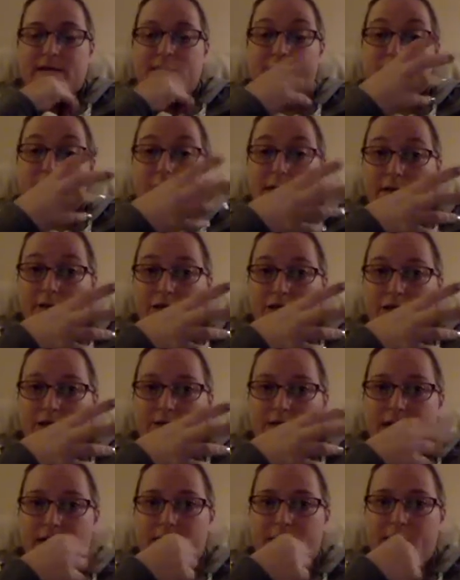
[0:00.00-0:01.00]
MailChimp
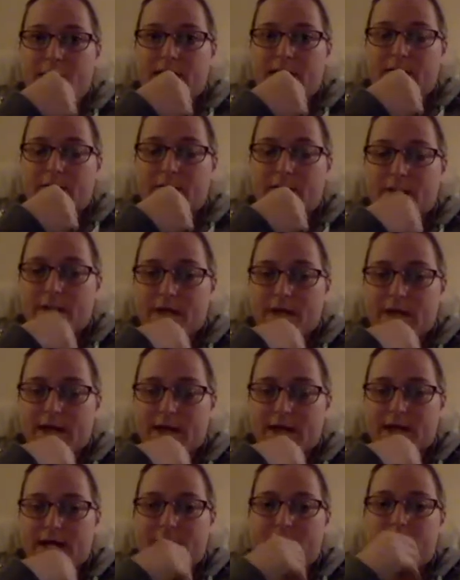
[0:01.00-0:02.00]
campaign, they're going to get
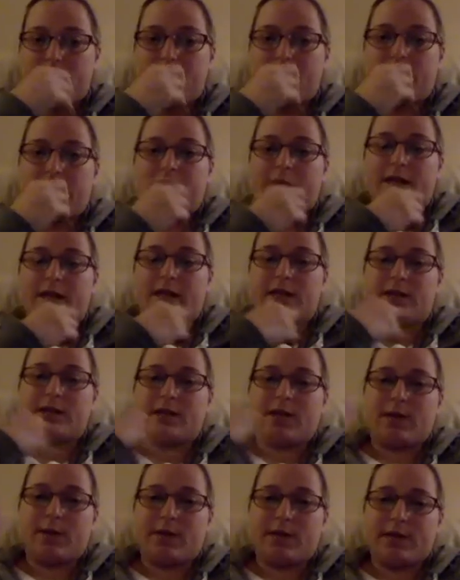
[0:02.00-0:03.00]
that email, and it's
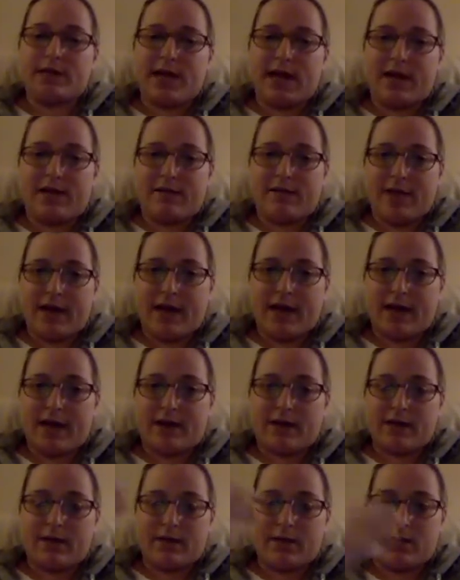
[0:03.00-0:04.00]
going to have that.
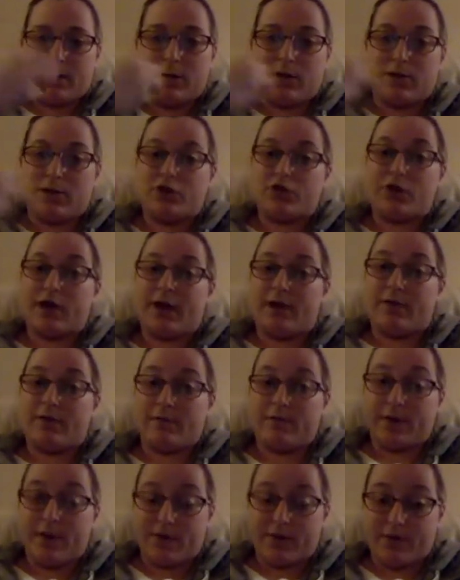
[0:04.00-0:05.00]
I'm going to try and
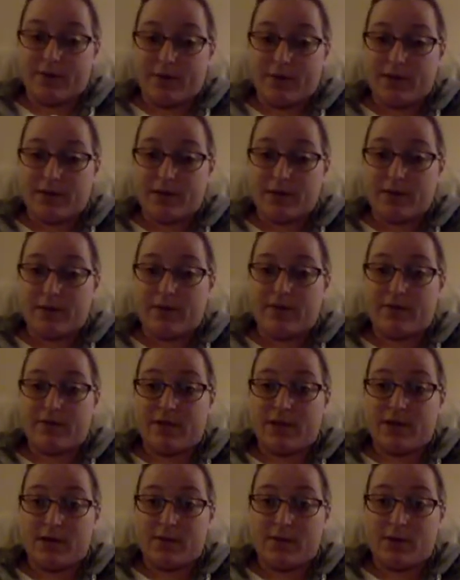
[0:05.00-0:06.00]
funnel them into my
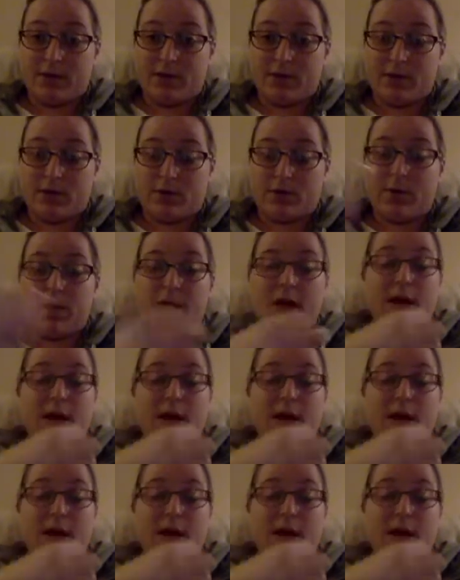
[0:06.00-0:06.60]
VIP group.